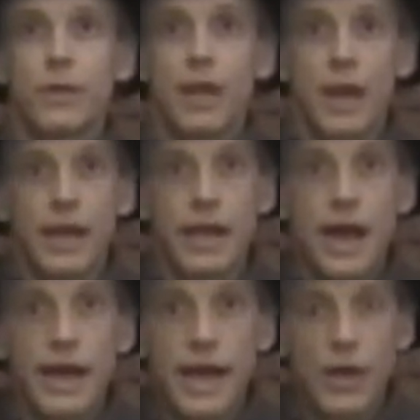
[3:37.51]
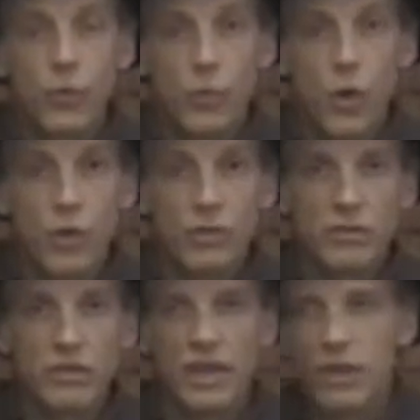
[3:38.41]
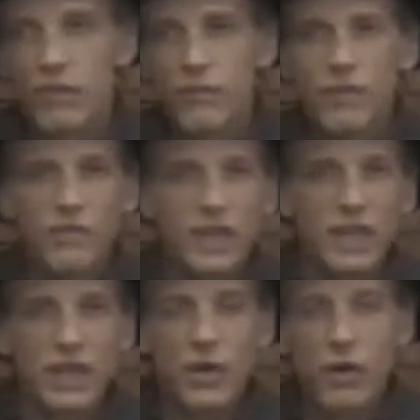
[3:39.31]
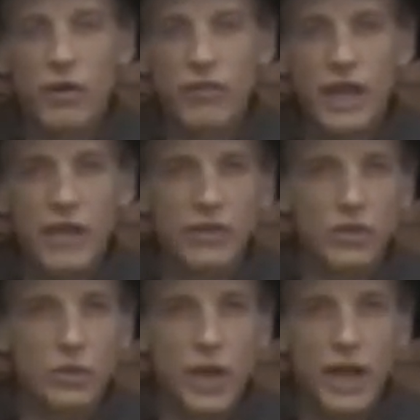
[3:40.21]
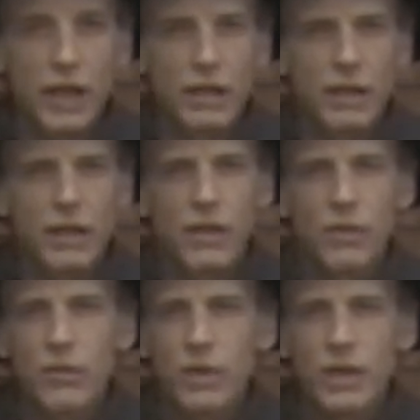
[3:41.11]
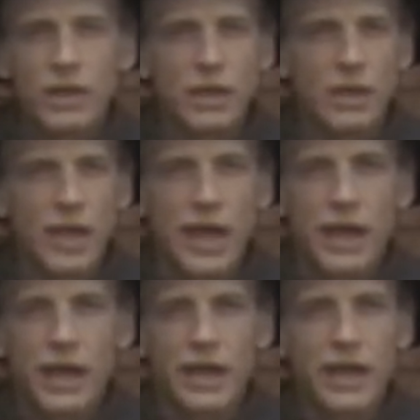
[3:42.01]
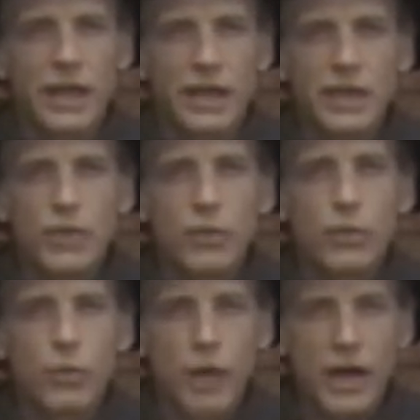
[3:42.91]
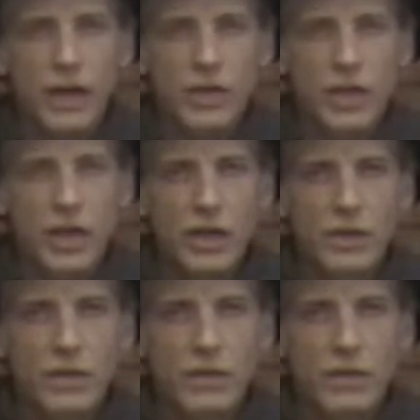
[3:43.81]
I got out and walked 10 or 15 cars down the track, creaking like an 80-year-old rocking chair.